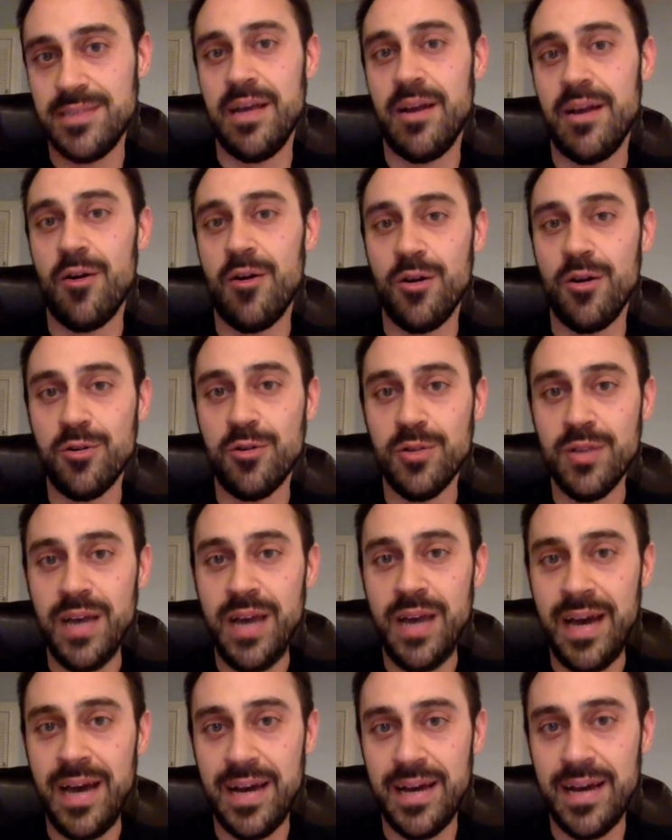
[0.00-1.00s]
that article
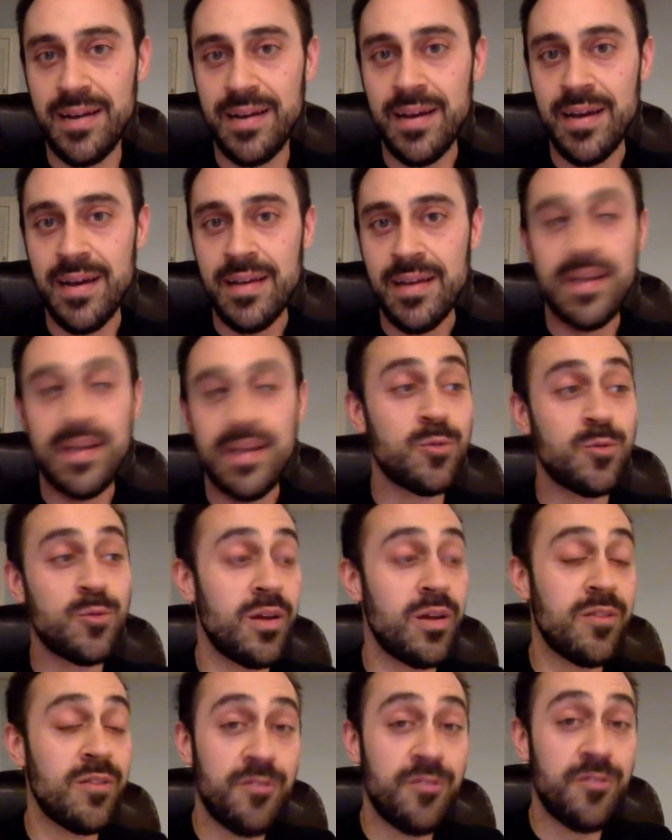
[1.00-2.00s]
had that it's one
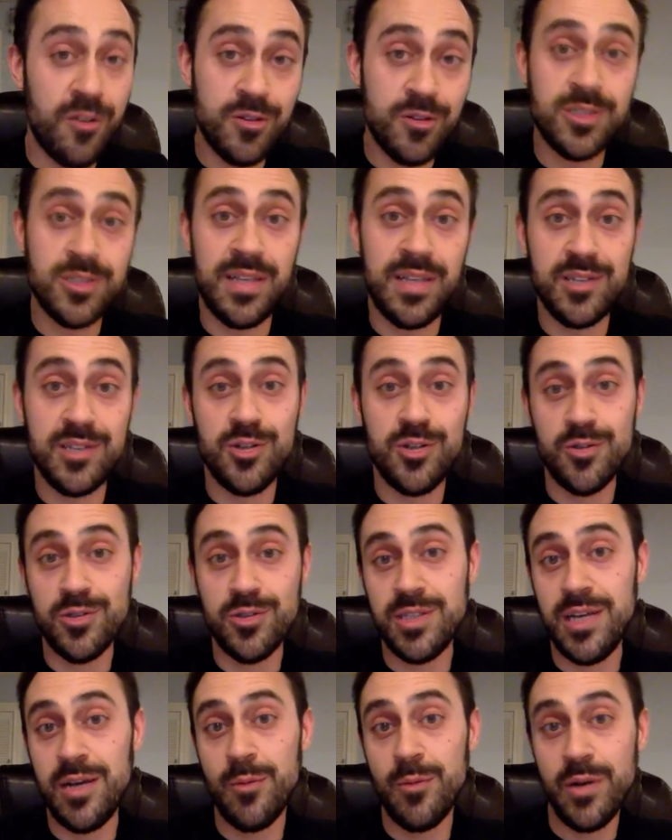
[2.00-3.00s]
of the first things you
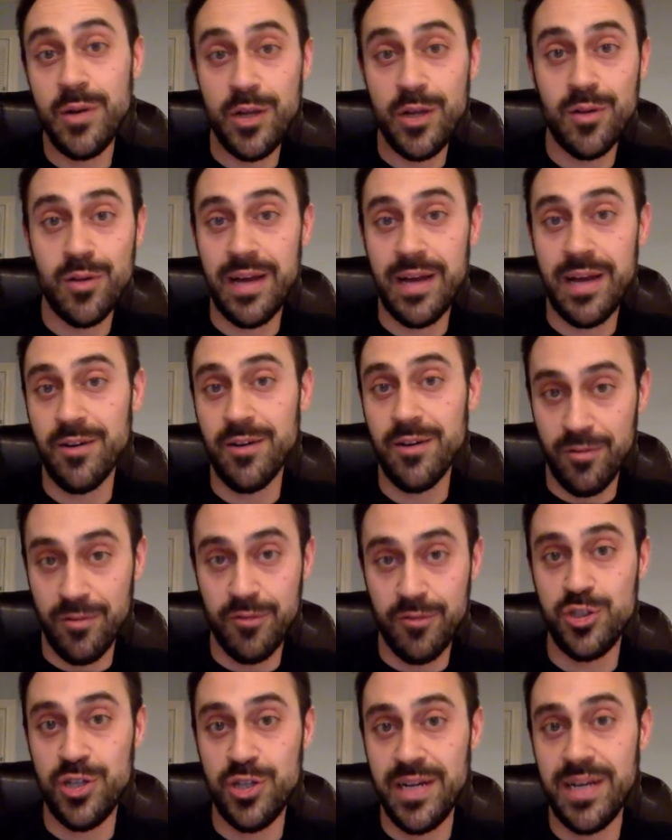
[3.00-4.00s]
see when you land on the
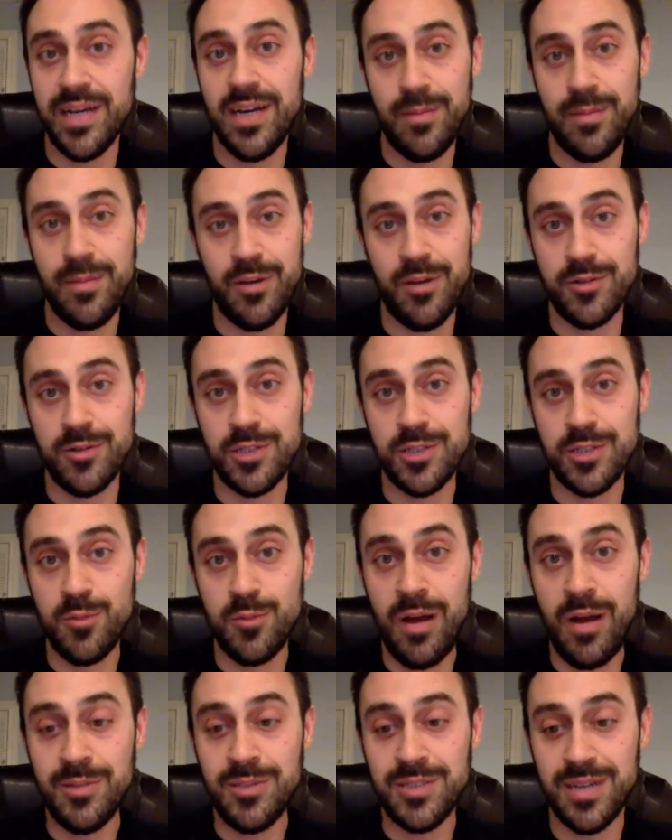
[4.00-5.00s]
Virginia Hypnosis
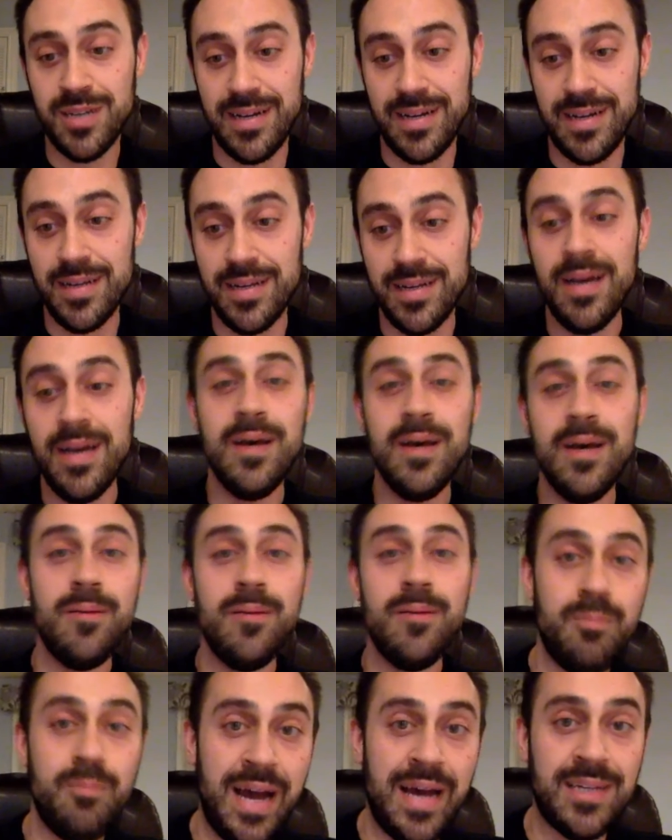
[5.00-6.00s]
website?
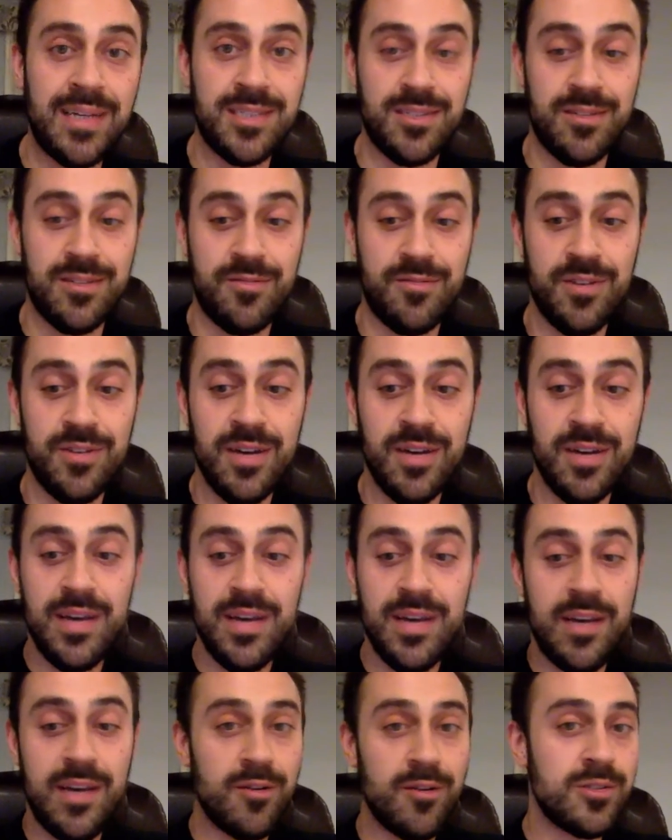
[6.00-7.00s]
Massive.
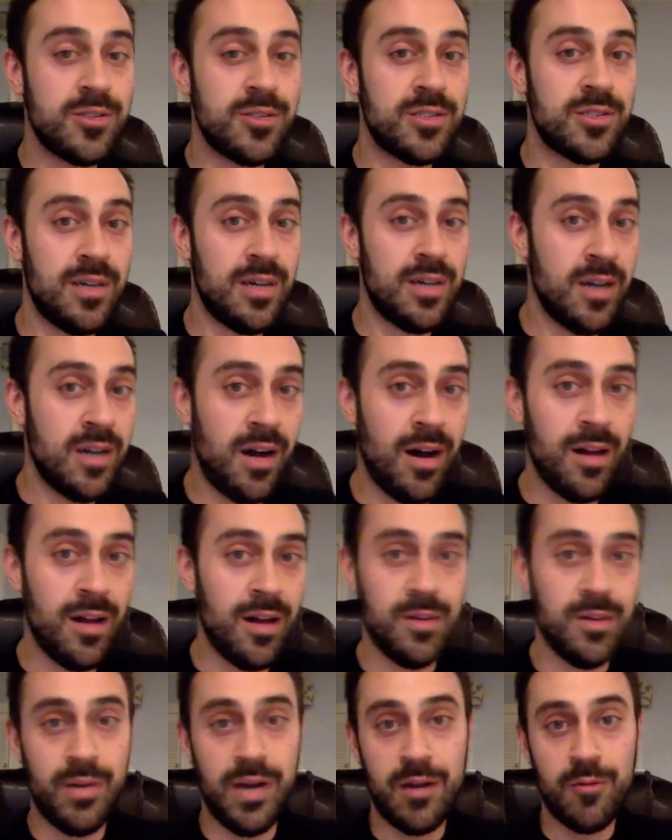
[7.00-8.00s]
Here's a
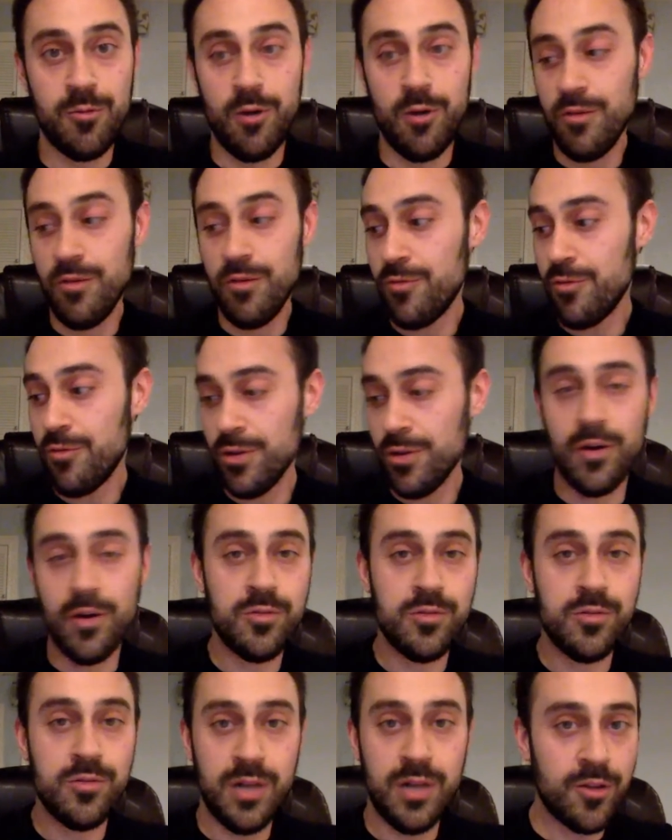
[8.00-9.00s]
column I wrote for a
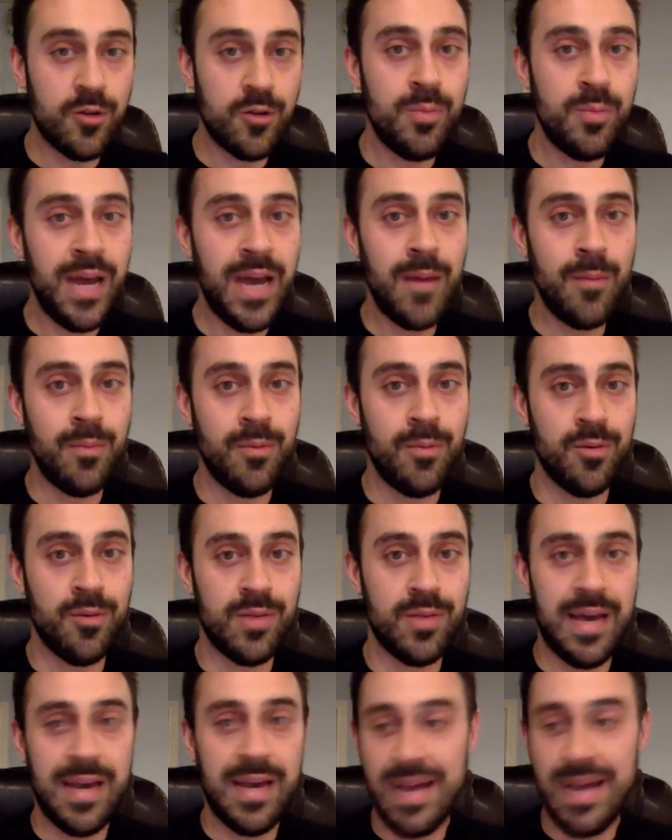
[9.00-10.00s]
local other paper
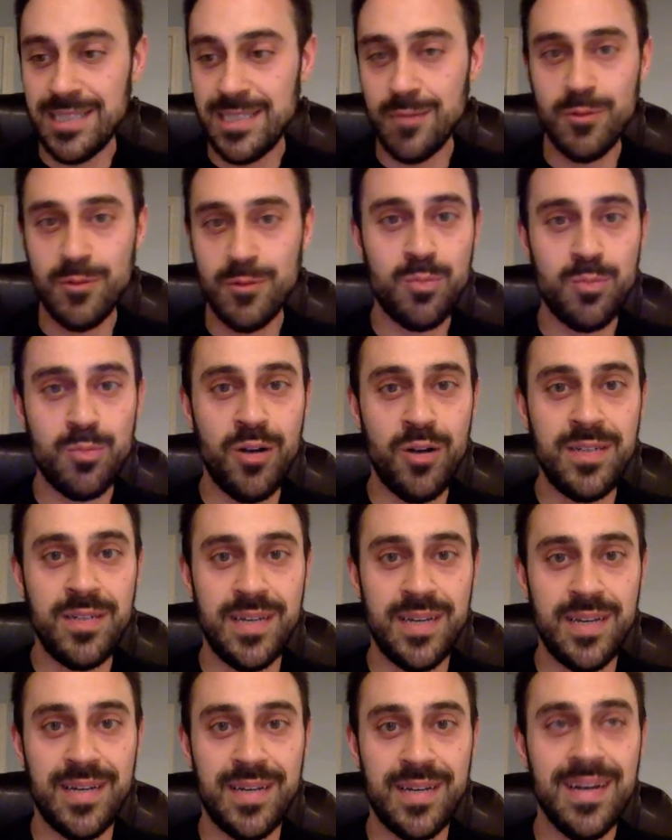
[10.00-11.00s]
that as it was
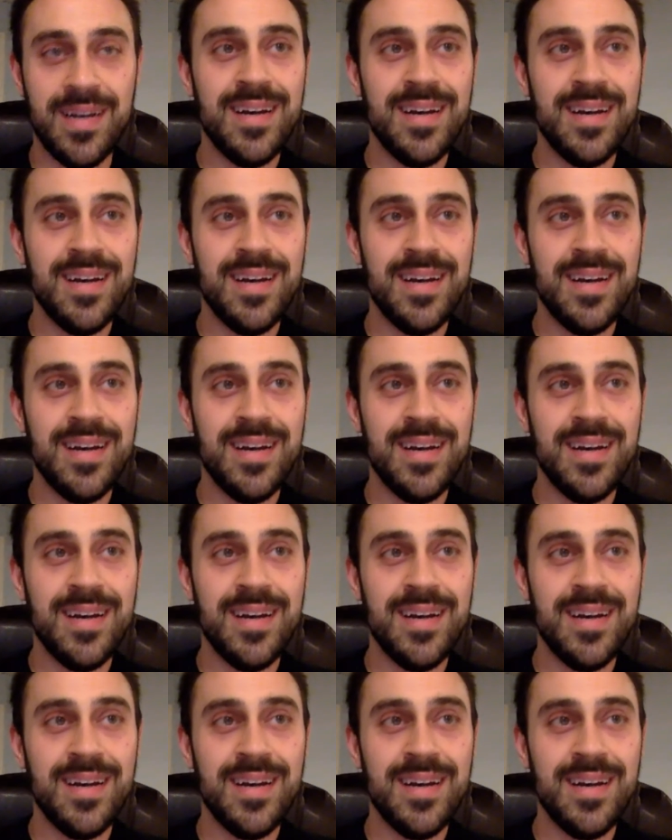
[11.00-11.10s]
printing,